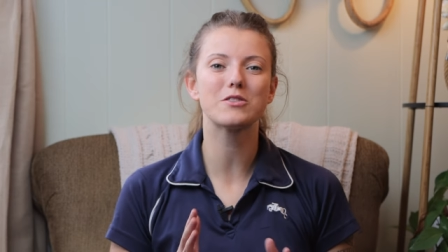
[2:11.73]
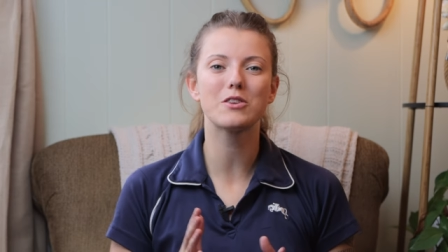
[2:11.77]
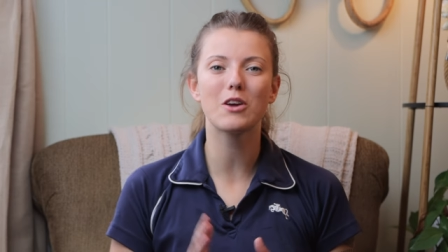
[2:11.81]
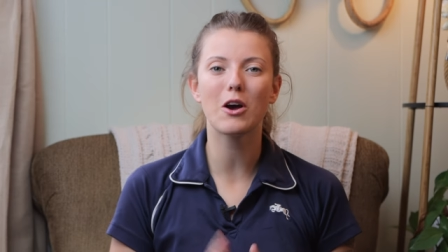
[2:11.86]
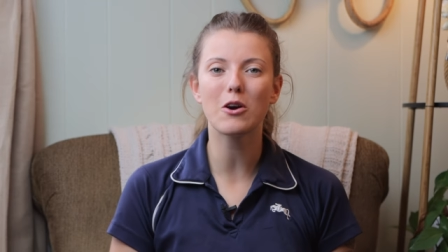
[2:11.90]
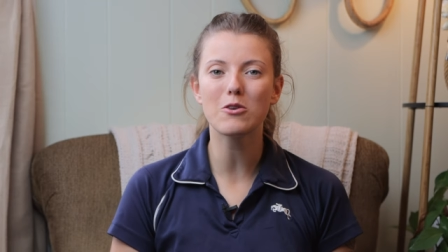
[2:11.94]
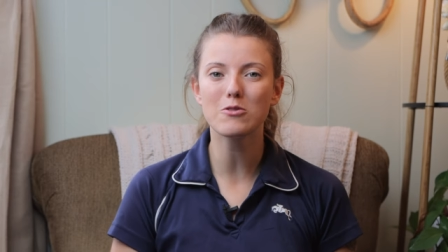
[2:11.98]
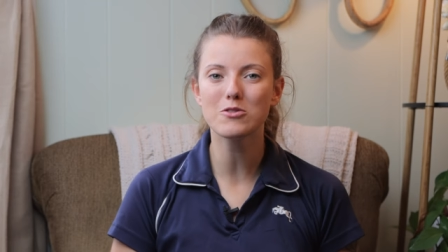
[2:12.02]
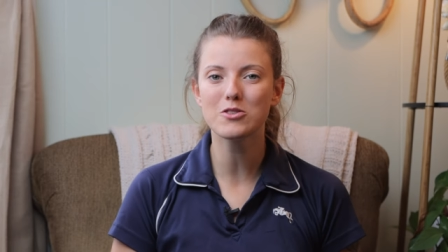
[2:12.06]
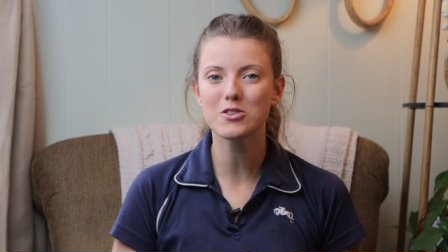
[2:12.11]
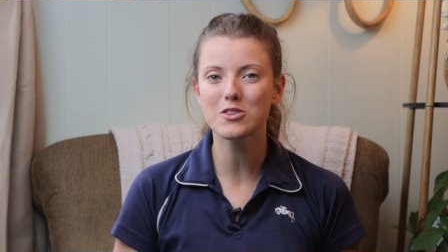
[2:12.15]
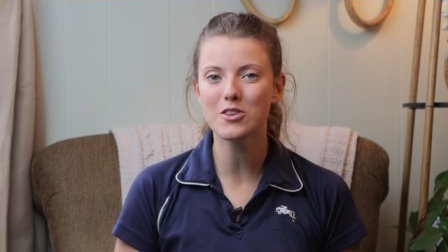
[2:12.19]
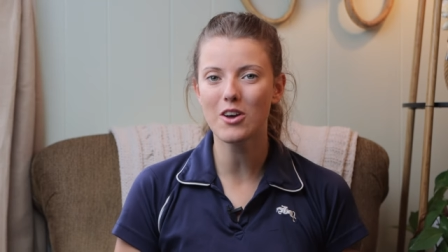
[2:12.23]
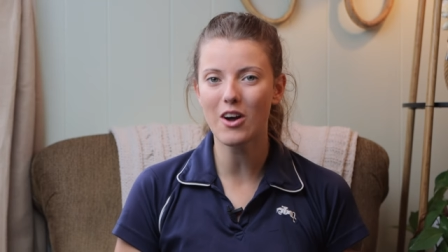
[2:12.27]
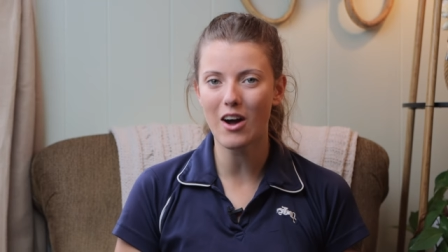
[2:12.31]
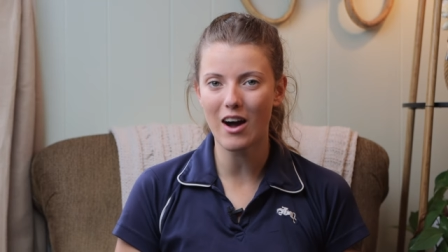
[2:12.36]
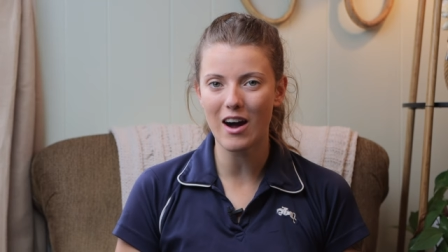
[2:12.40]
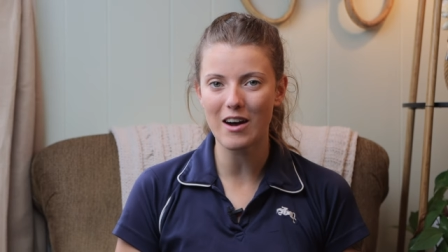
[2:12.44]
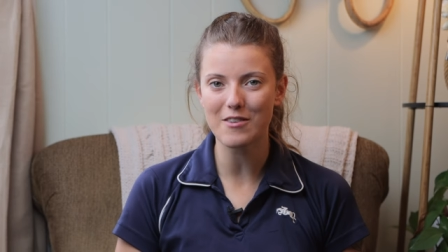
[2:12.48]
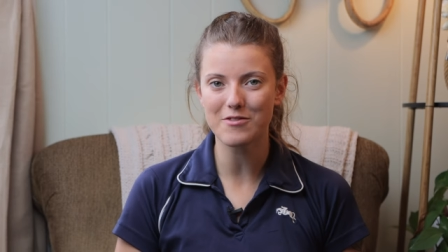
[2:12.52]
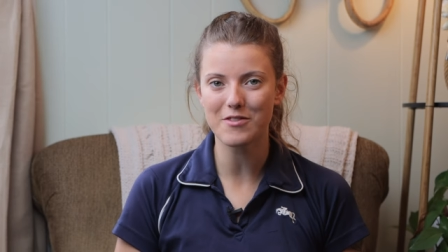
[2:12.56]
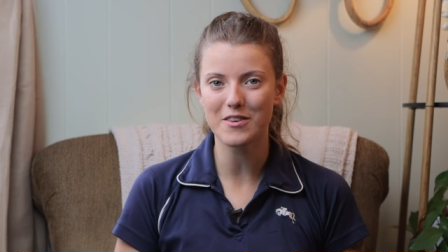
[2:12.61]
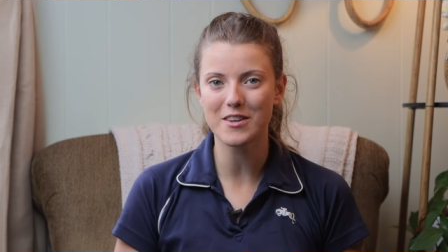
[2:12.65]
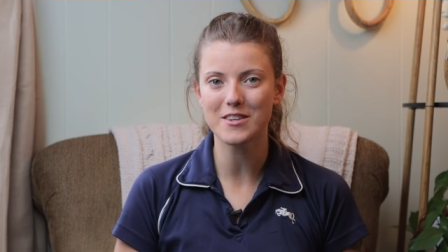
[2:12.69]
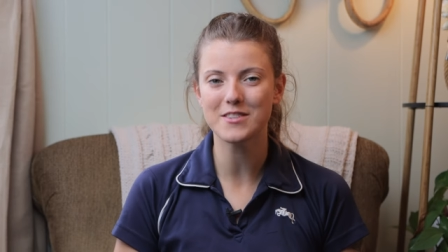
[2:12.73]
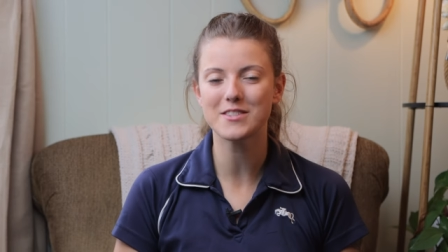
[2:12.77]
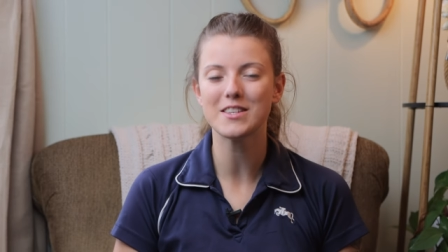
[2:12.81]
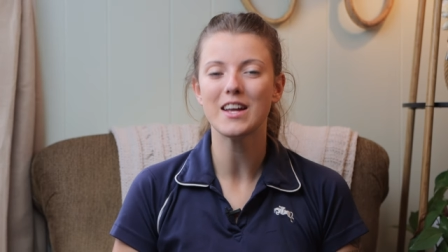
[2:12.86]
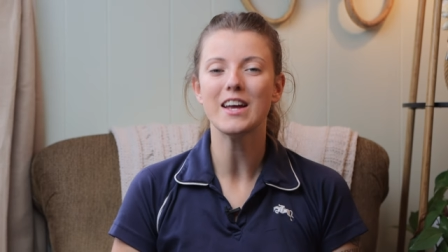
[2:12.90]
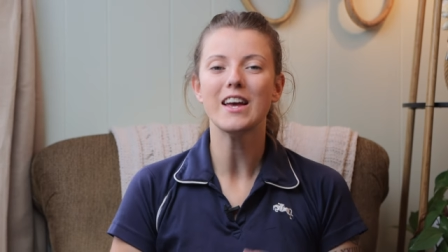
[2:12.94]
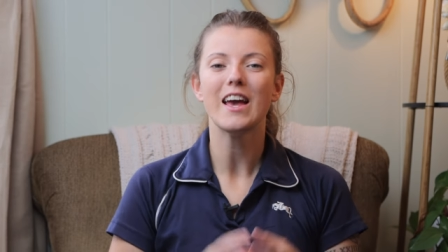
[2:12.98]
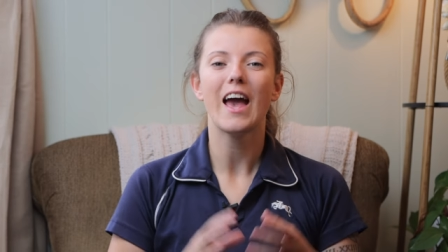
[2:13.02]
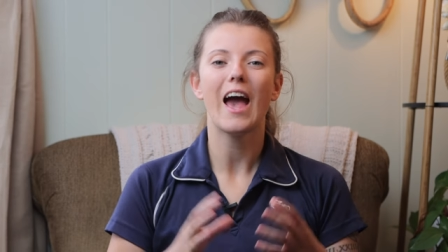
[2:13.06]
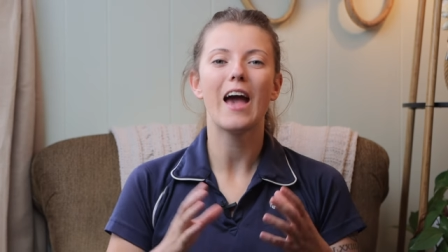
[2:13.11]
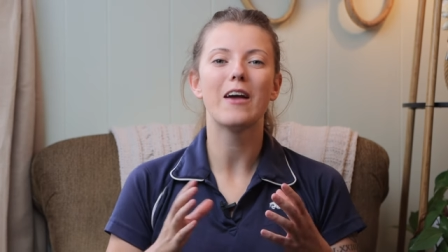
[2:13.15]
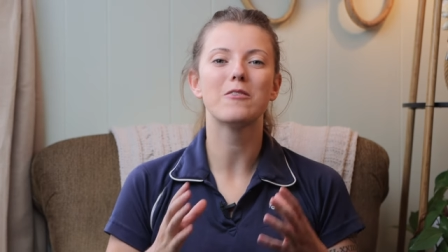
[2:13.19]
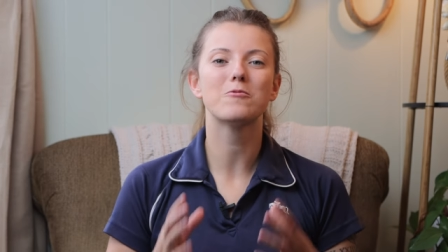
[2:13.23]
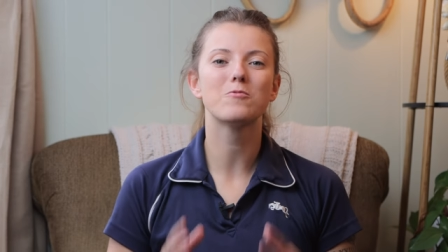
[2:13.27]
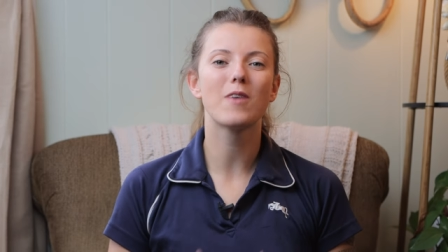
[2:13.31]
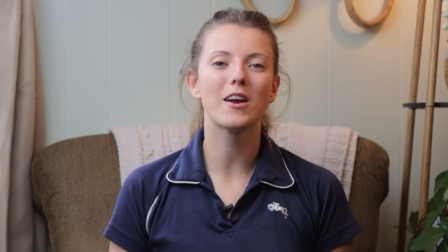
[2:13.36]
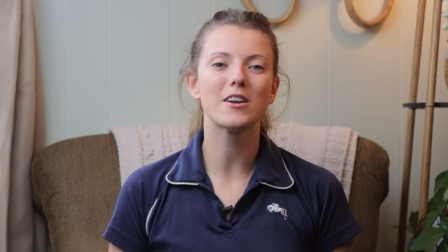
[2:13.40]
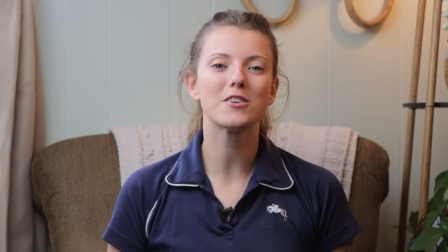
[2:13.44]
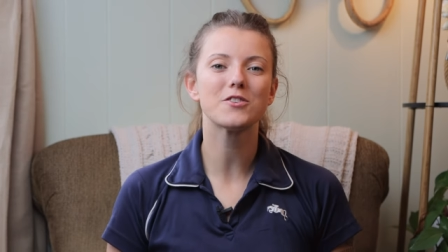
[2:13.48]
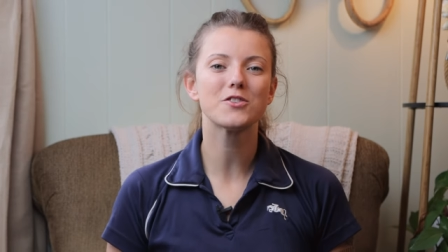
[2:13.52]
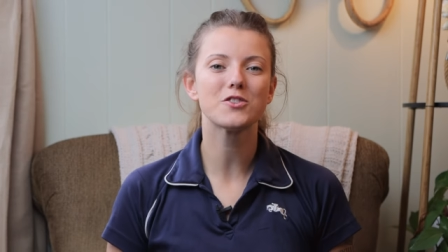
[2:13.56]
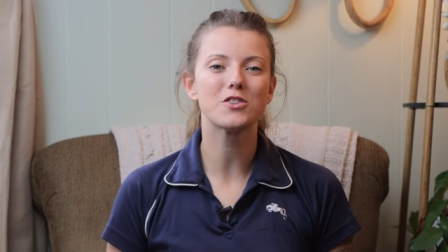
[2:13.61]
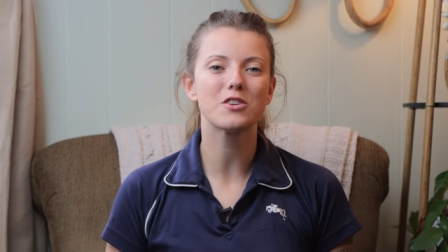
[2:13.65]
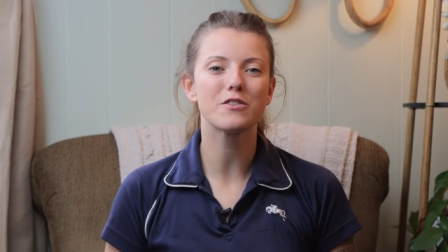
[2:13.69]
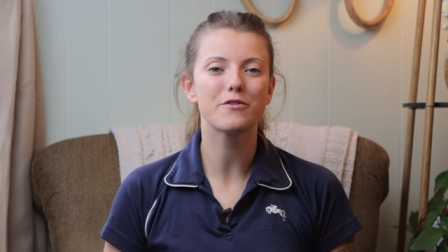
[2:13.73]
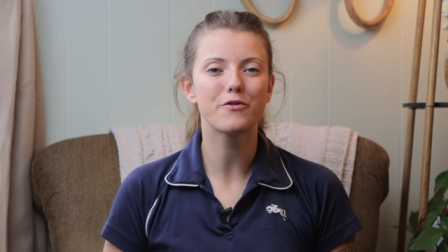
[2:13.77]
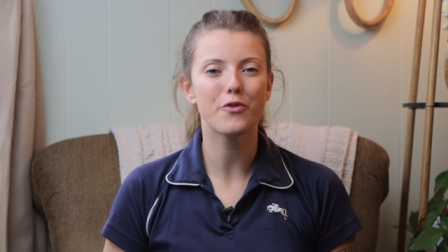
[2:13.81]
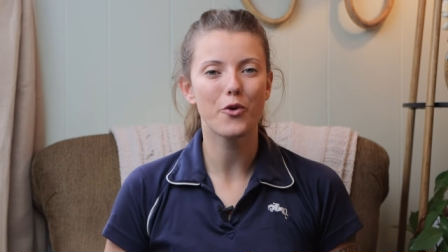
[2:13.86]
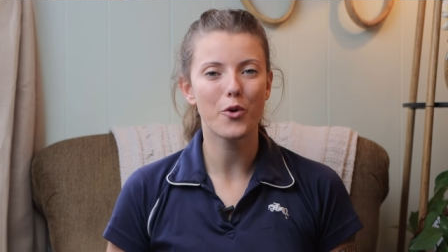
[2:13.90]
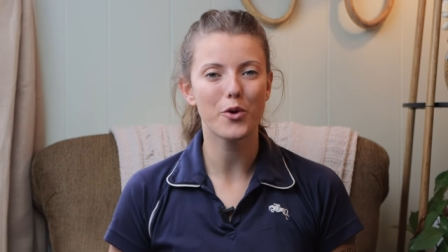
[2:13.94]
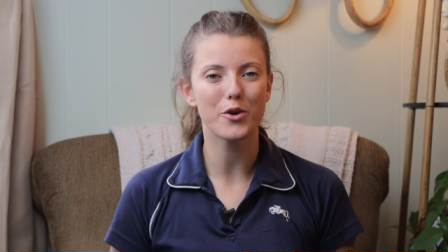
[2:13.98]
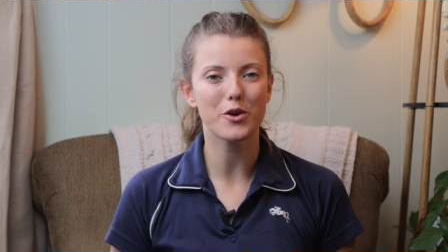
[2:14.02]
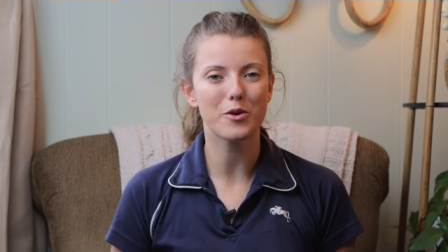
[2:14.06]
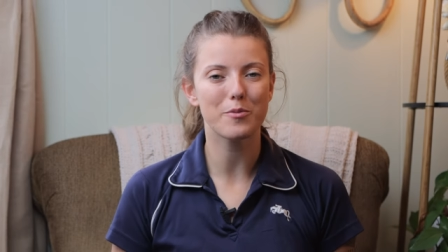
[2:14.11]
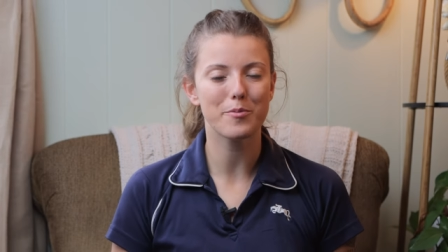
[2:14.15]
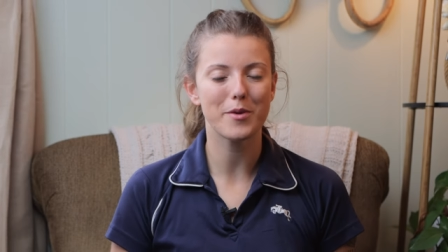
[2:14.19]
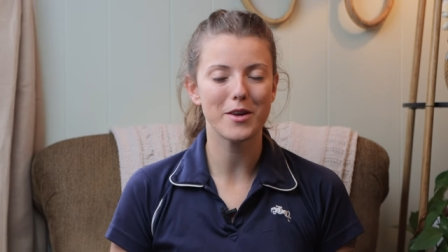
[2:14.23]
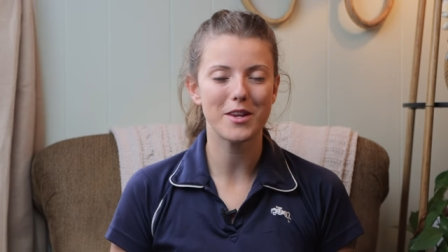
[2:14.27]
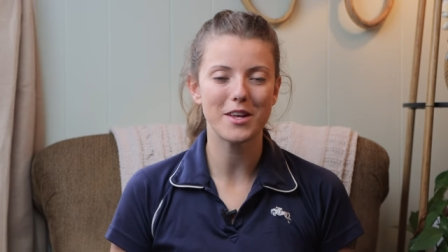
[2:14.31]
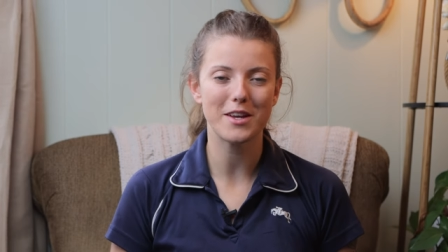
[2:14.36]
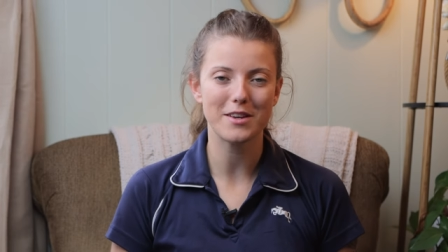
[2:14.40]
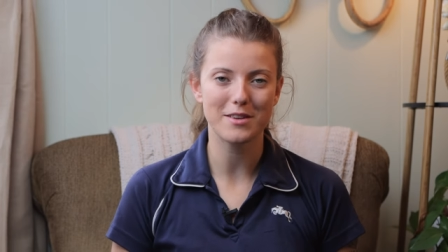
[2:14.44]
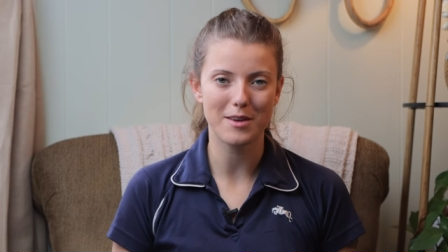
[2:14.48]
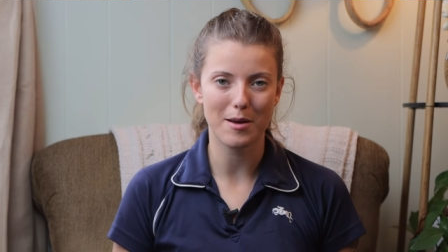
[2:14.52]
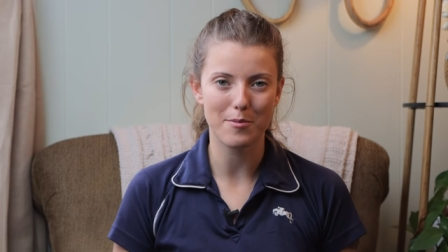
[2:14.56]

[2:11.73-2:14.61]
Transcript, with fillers: go to the office and register for your bidding